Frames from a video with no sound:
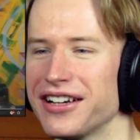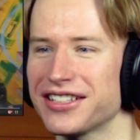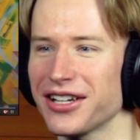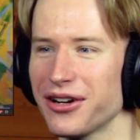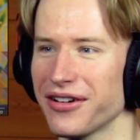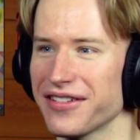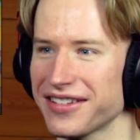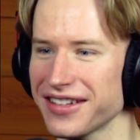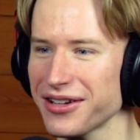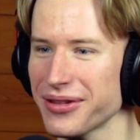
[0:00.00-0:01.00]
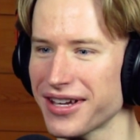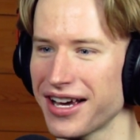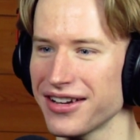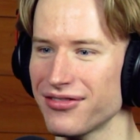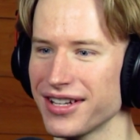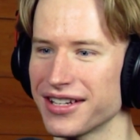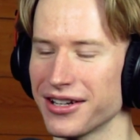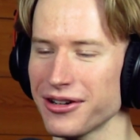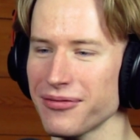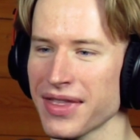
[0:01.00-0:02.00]
so the thing with Irene, you
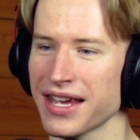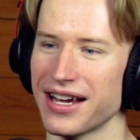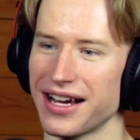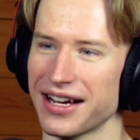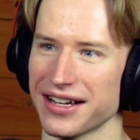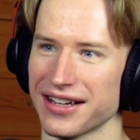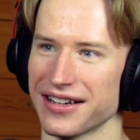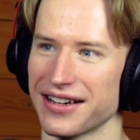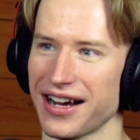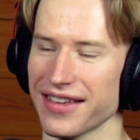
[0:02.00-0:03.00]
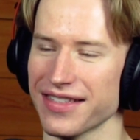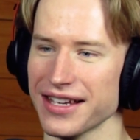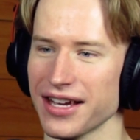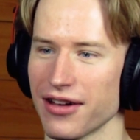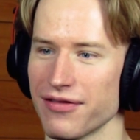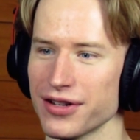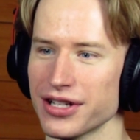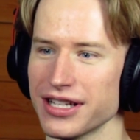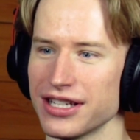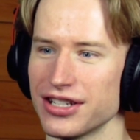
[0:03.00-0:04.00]
know, uh, I think
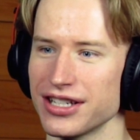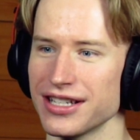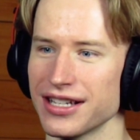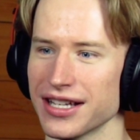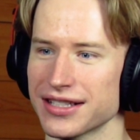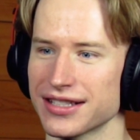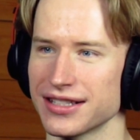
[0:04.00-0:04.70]
officially she is